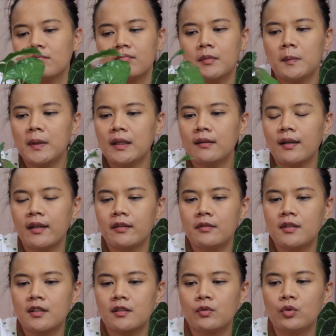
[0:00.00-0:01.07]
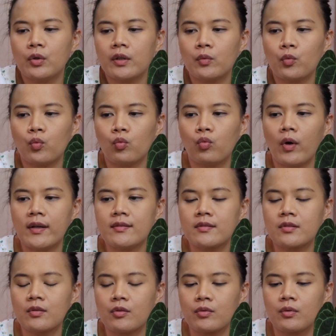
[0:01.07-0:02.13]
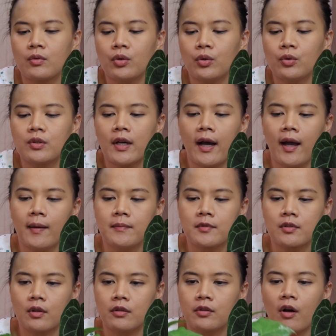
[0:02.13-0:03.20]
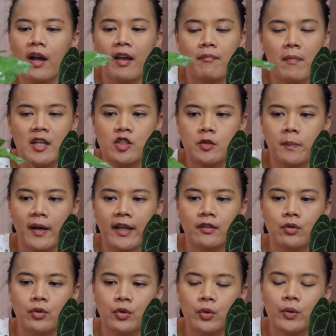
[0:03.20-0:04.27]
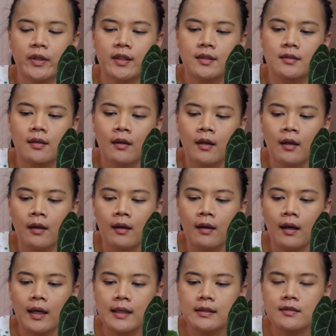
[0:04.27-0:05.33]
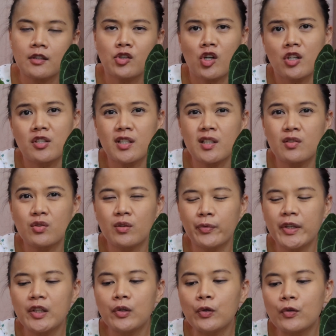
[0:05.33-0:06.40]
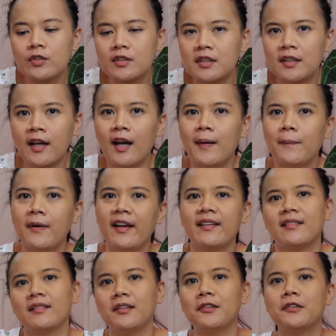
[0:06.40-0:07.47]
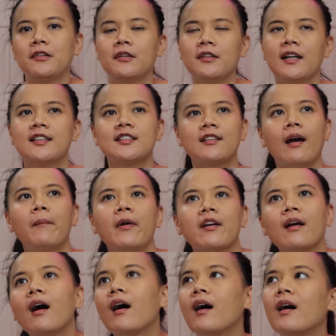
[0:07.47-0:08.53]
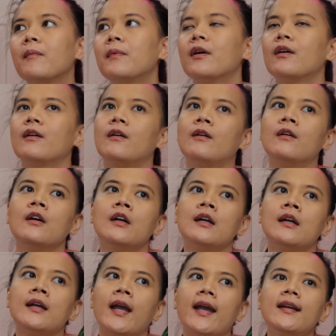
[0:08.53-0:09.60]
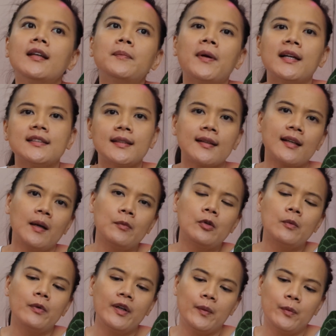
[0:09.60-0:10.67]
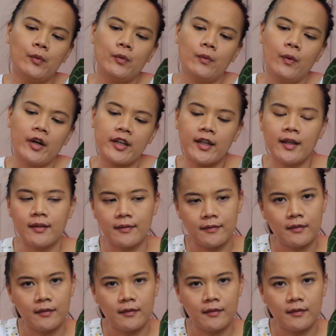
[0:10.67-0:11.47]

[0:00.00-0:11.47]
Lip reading: like you just do it once or 2 times or don't have much plan to do it, I suggest just reuse the cup, like a Starbucks cup or any plastic cup will be working.